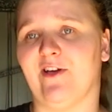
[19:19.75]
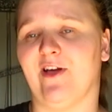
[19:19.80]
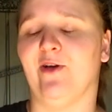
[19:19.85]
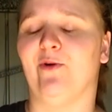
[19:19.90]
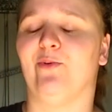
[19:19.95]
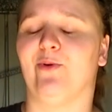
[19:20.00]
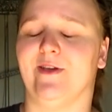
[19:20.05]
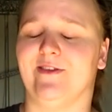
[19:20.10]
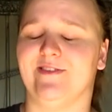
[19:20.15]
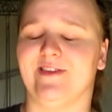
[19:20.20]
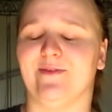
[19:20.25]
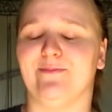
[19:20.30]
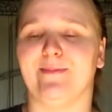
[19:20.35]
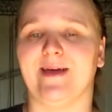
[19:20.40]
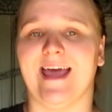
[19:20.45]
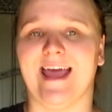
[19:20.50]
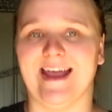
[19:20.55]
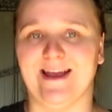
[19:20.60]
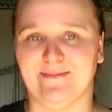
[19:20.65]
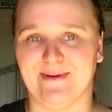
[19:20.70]
I always give him
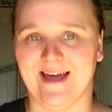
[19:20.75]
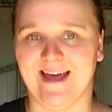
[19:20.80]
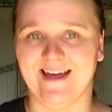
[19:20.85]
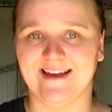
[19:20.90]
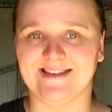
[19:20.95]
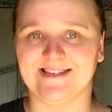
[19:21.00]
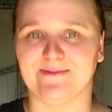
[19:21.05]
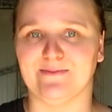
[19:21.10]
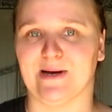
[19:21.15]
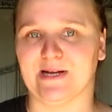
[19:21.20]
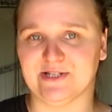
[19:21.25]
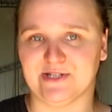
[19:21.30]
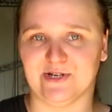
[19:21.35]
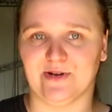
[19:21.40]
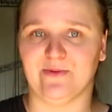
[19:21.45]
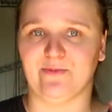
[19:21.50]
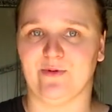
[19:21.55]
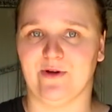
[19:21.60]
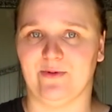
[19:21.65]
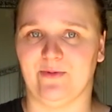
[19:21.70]
a hay bag to munch
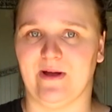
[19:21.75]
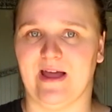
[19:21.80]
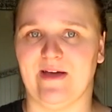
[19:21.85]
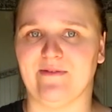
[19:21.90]
on when we're